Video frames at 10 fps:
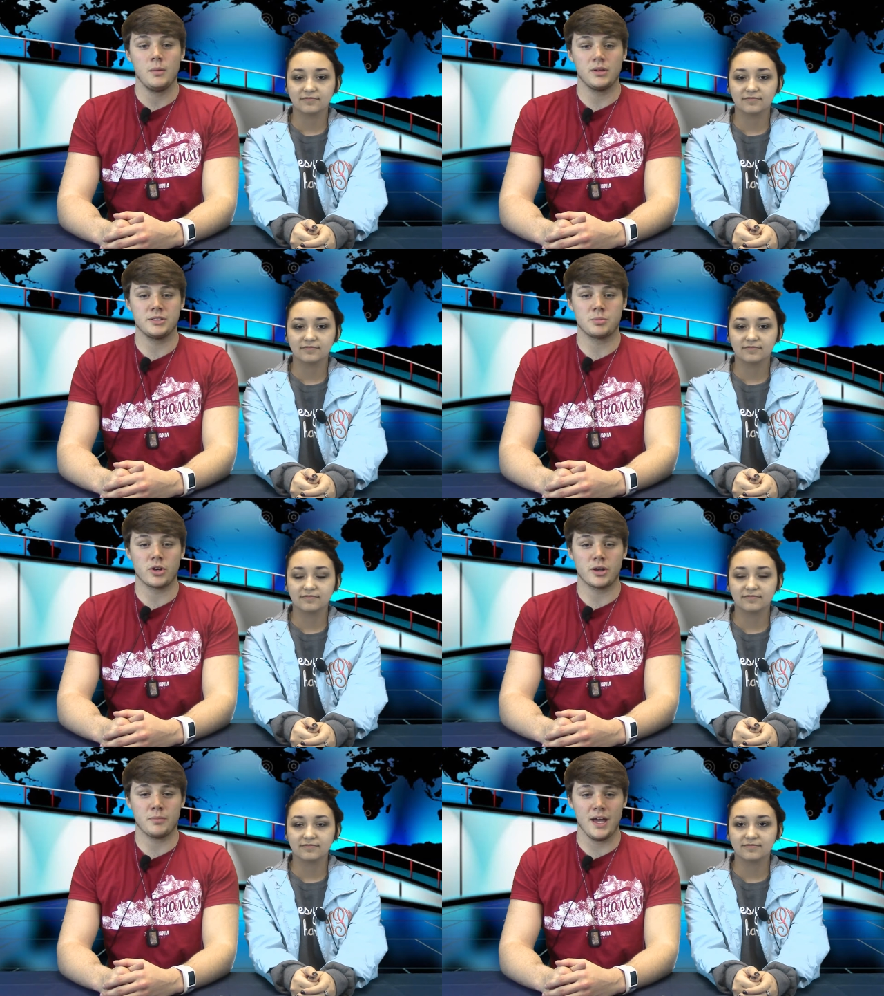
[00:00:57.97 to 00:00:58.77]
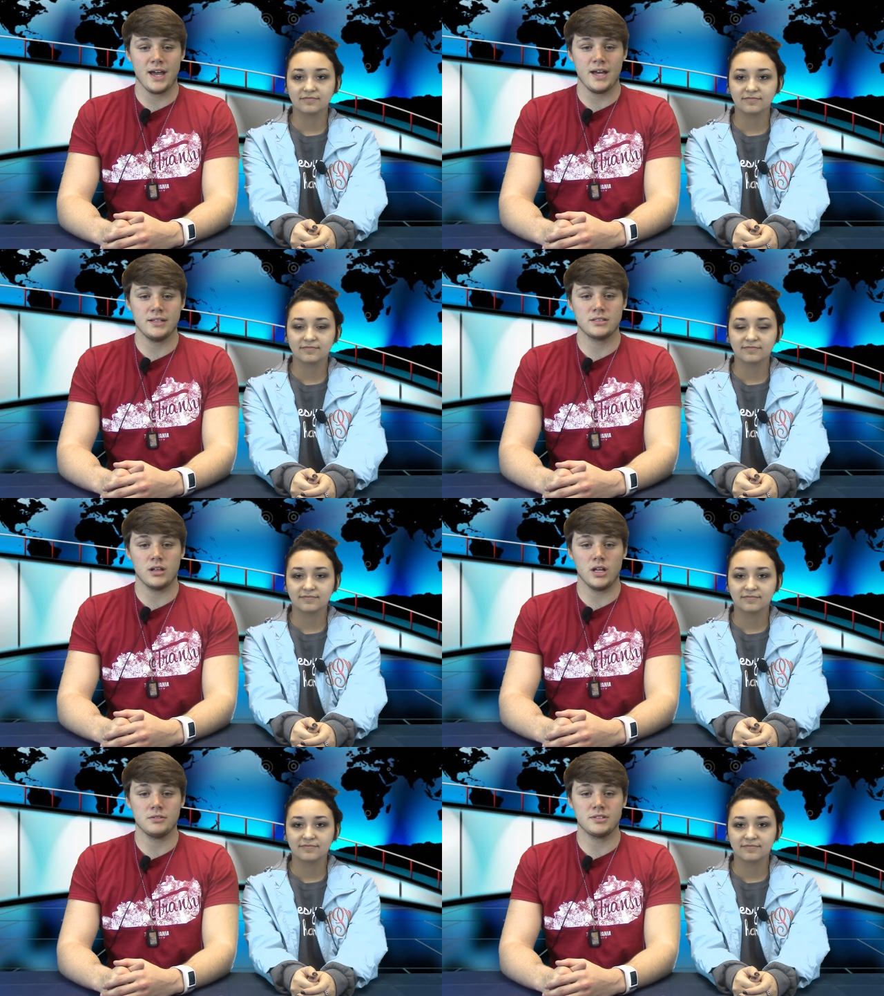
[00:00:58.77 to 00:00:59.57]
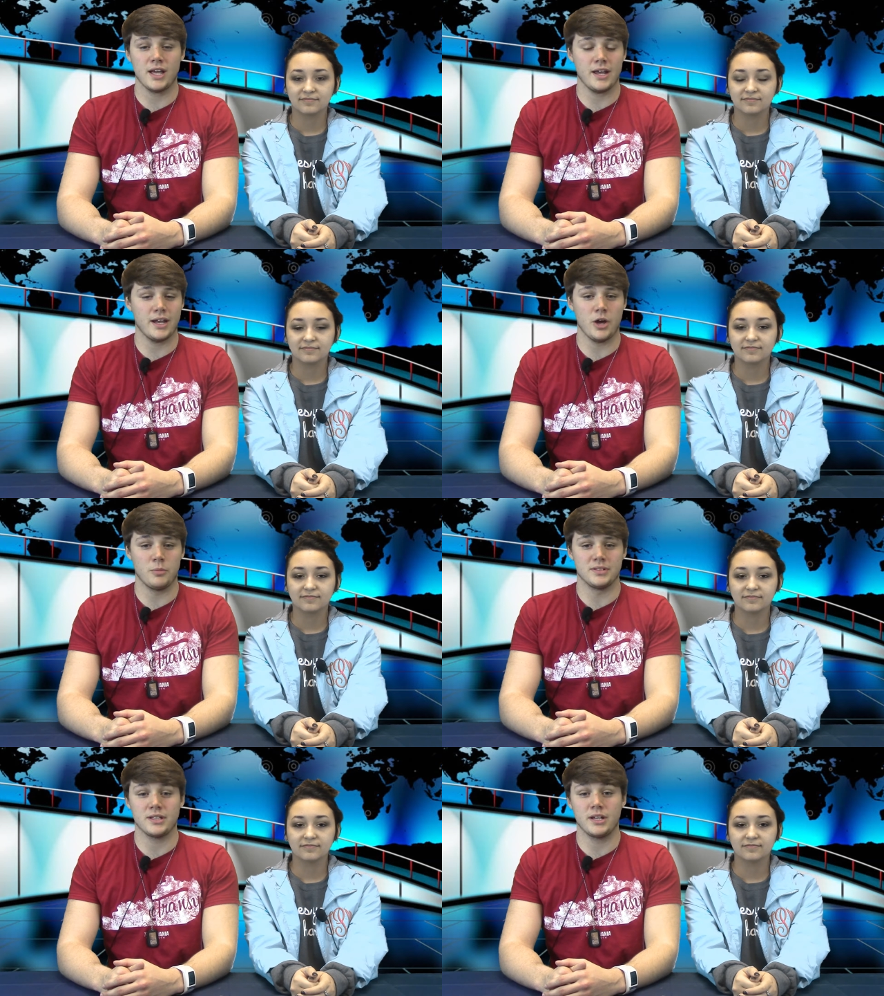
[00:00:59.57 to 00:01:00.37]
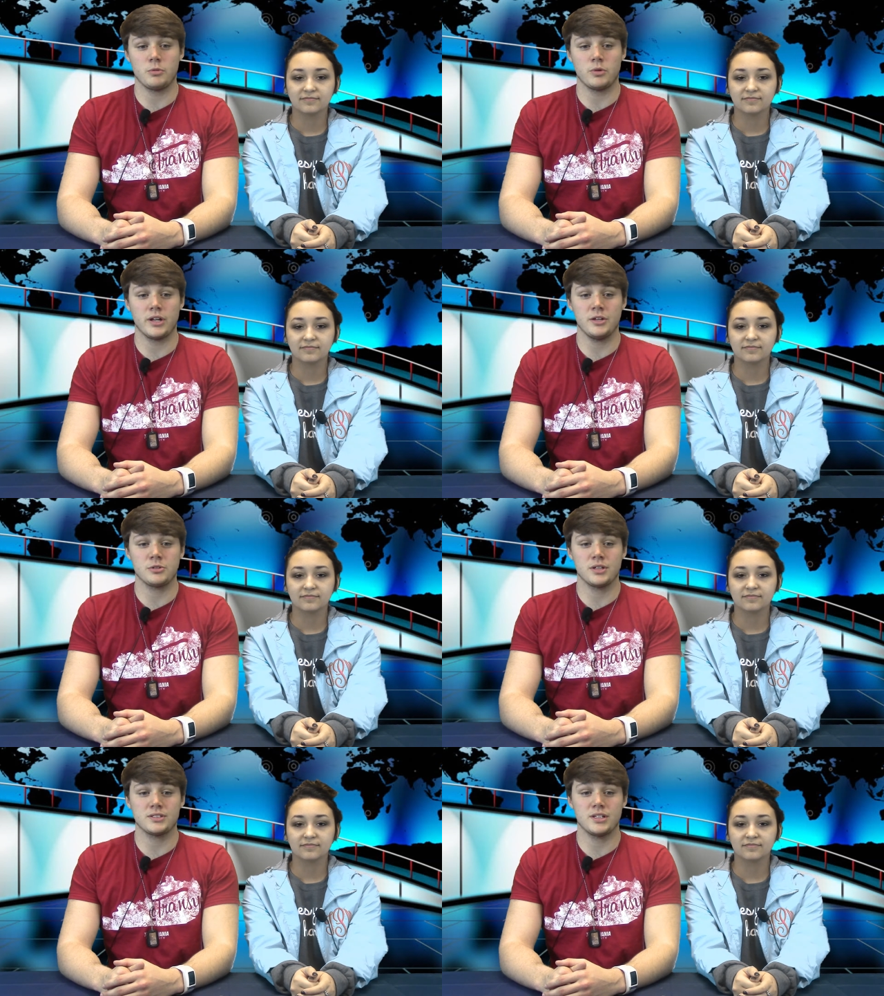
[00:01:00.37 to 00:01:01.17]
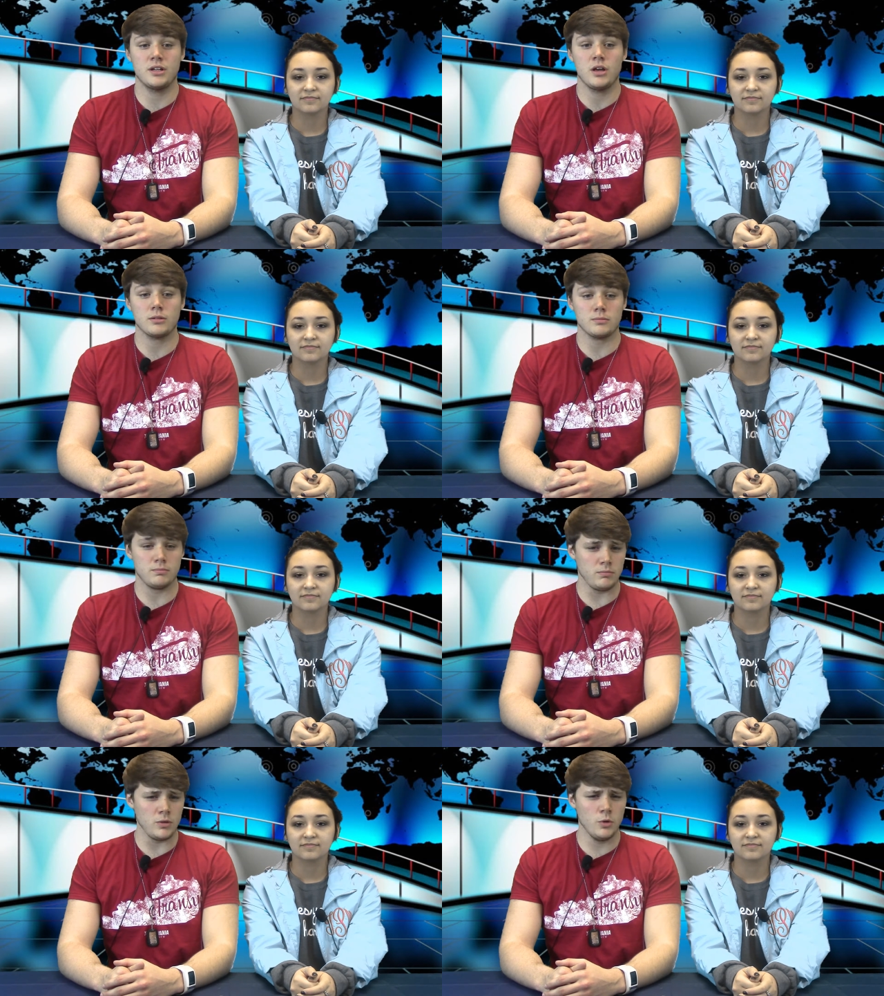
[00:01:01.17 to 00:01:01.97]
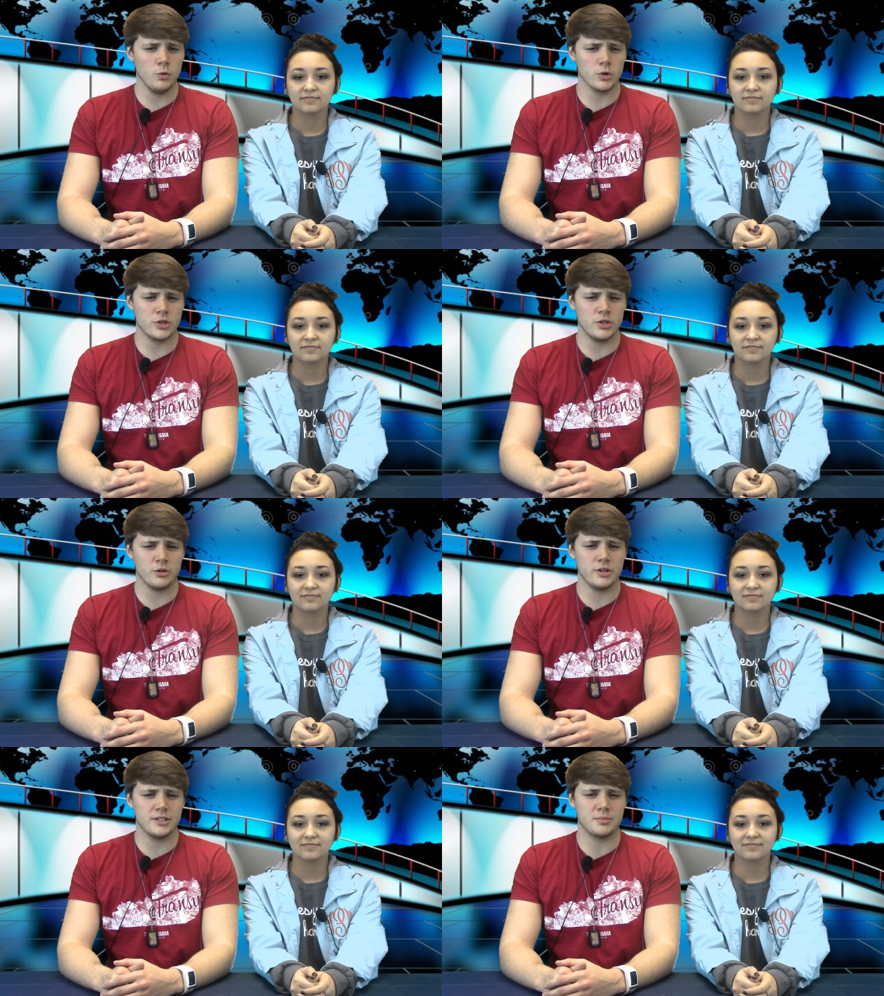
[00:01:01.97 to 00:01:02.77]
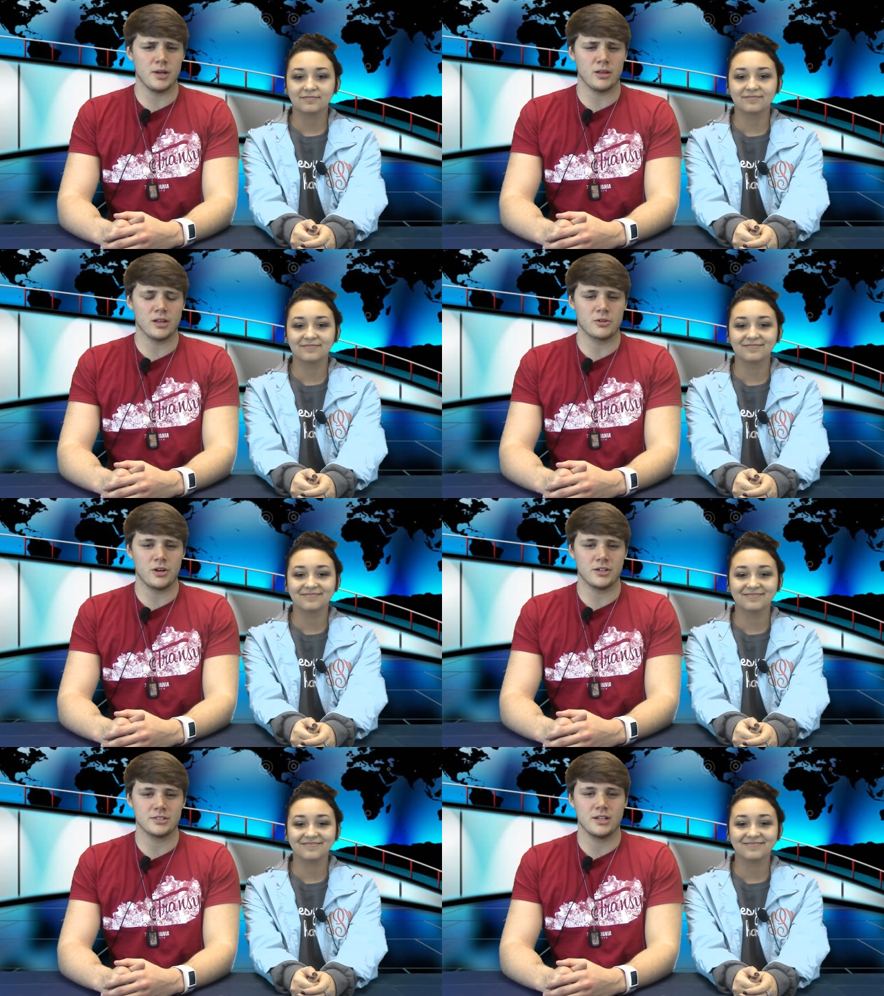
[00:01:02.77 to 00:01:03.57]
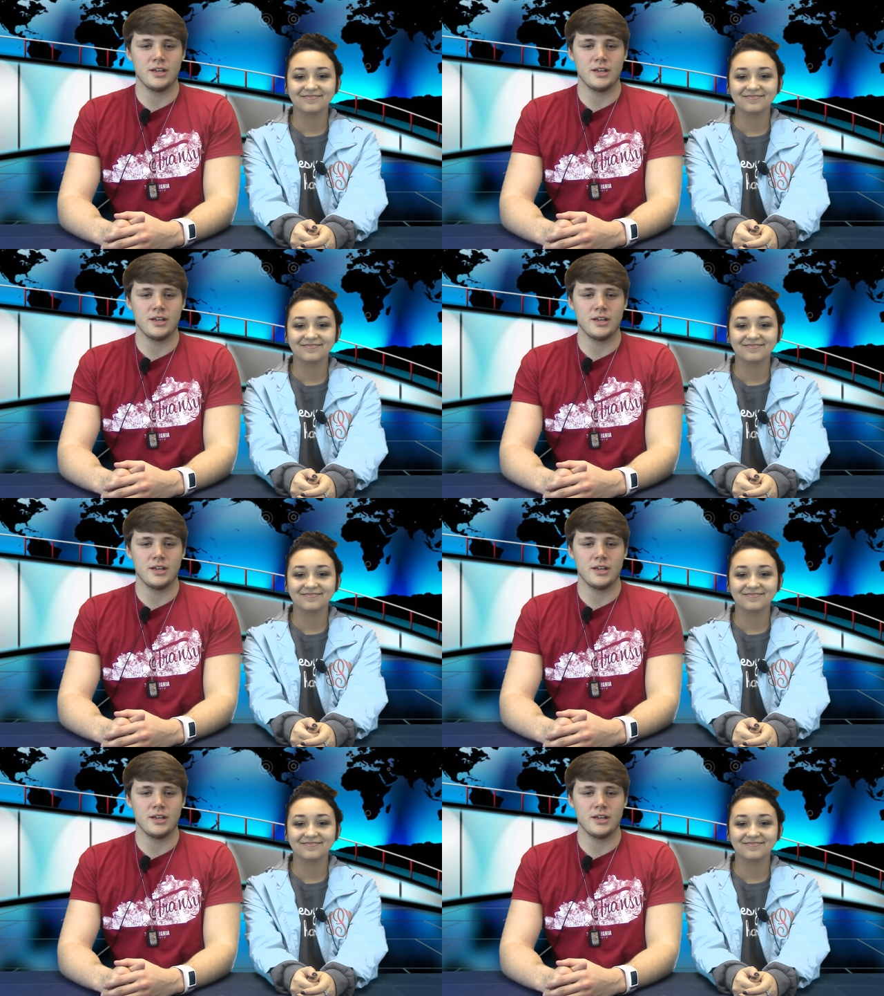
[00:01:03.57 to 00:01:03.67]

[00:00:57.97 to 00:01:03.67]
Speaker 1: Please bring pads, gloves, and helmets. Anyone interested or curious about lacrosse